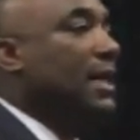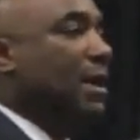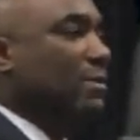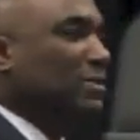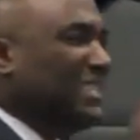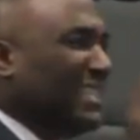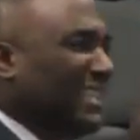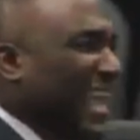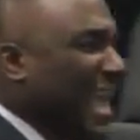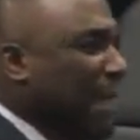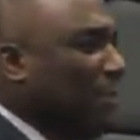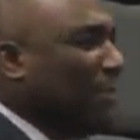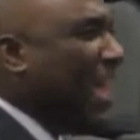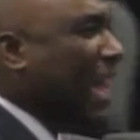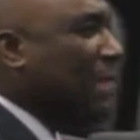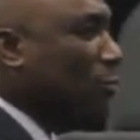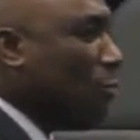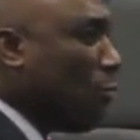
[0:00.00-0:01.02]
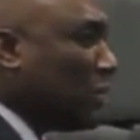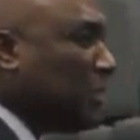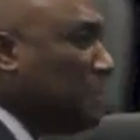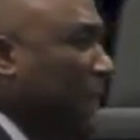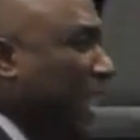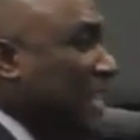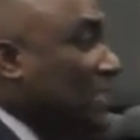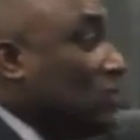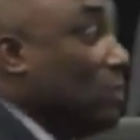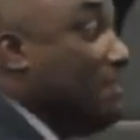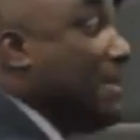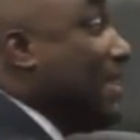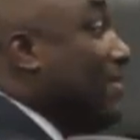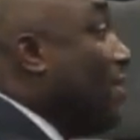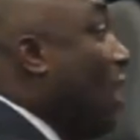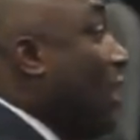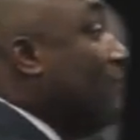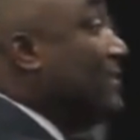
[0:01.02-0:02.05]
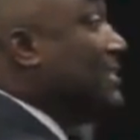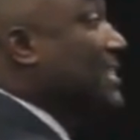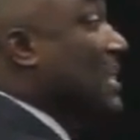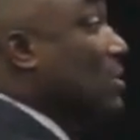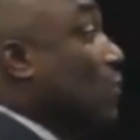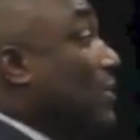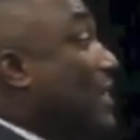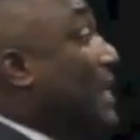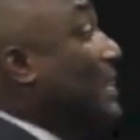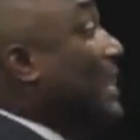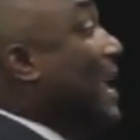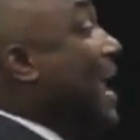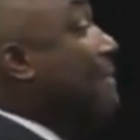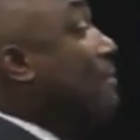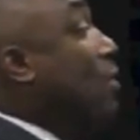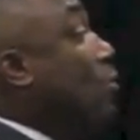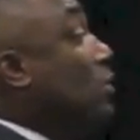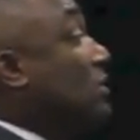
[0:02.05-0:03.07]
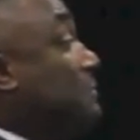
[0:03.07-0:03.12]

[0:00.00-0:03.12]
It was the label that was placed on me. And all of a sudden, when that label